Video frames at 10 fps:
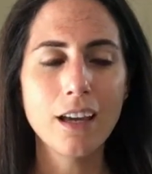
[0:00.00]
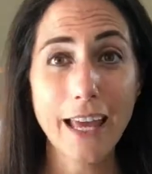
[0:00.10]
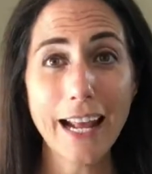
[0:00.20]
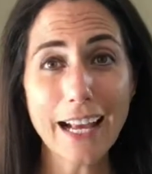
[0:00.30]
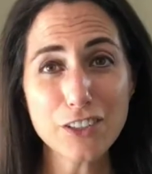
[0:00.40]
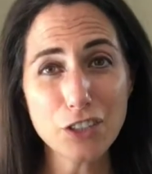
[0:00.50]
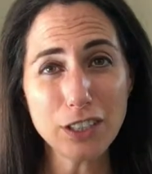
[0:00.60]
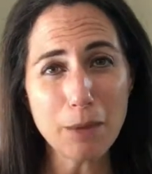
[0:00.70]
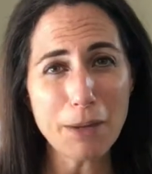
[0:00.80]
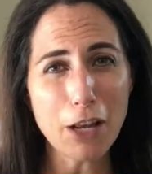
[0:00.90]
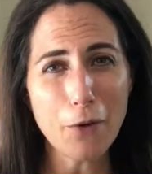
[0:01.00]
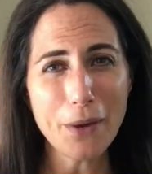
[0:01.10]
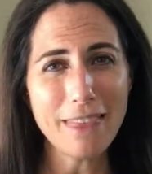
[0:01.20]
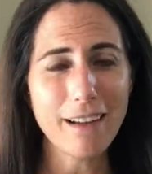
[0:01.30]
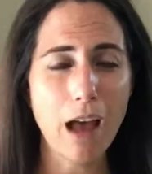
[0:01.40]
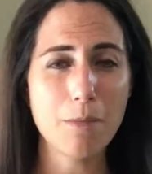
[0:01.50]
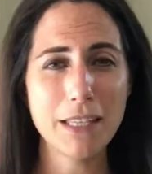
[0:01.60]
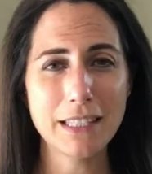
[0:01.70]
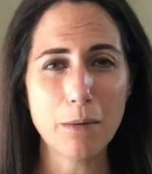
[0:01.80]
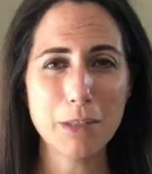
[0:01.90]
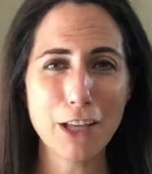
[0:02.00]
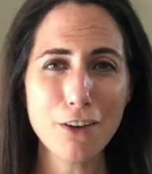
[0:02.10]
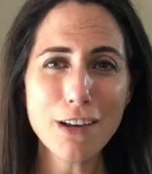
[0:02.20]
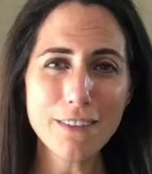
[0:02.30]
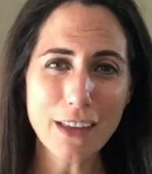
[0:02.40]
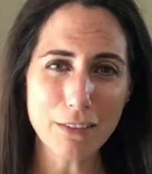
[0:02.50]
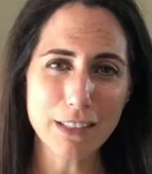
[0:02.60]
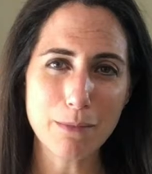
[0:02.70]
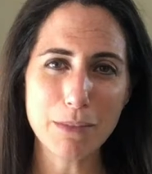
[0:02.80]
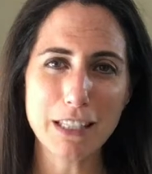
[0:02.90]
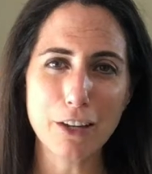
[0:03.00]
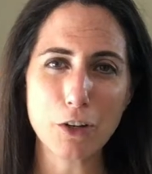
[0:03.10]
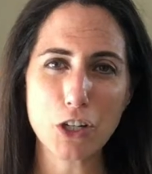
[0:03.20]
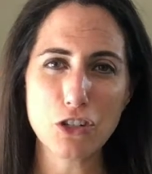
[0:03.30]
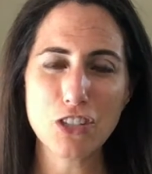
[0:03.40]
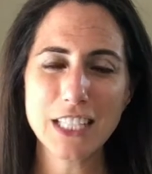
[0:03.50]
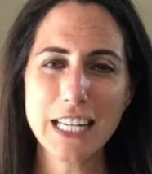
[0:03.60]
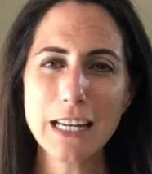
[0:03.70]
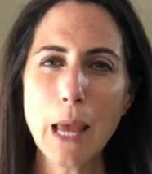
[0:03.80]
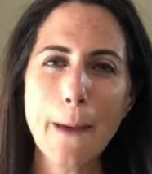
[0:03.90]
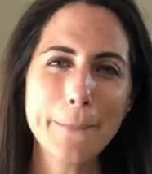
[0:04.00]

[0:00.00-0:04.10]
And I asked you to let me know in the comments down below if that was something that you're interested in,